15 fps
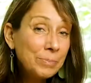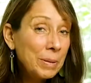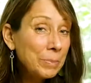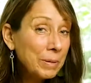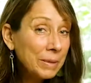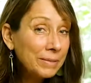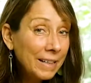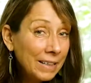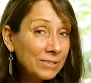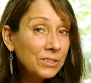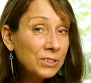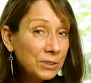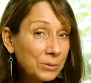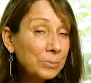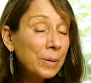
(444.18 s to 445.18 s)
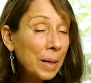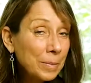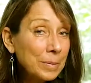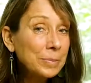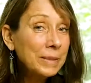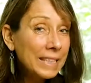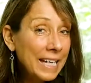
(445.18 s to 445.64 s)
people around you
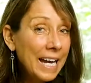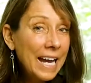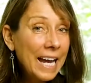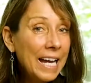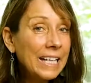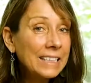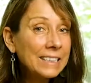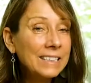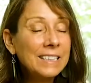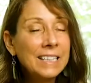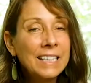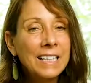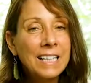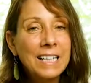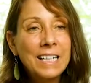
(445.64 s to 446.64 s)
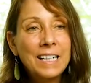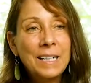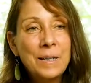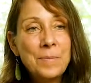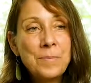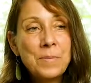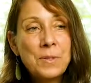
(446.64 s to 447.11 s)
probably can.
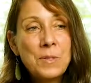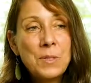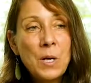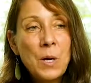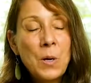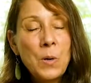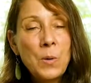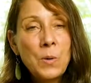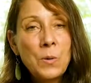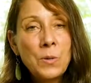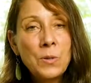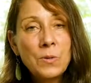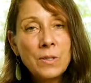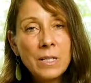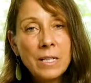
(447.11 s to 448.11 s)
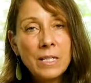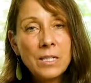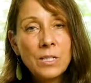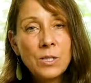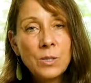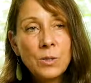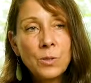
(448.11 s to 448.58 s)
So you
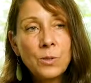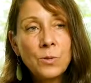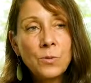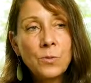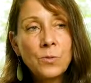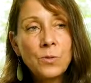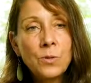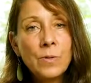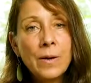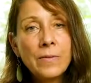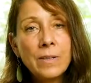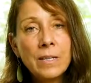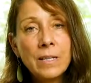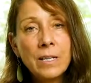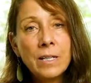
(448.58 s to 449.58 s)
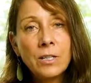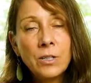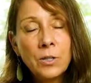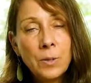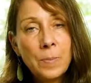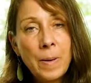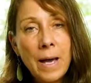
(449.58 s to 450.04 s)
need to do everything in
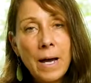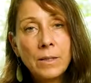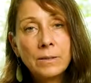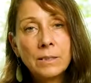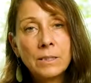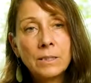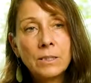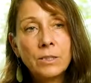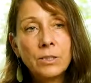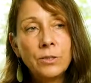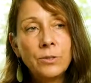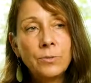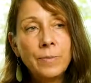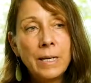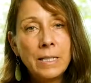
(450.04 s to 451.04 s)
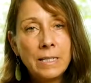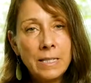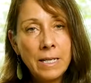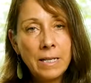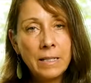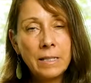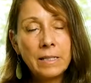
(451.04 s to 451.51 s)
your power to
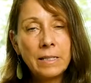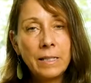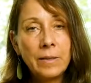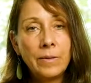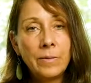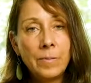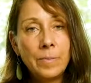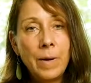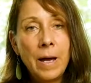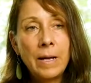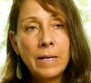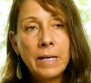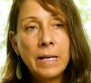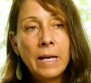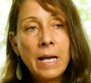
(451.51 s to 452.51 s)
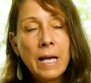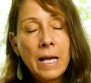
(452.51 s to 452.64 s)
maintain a clean body.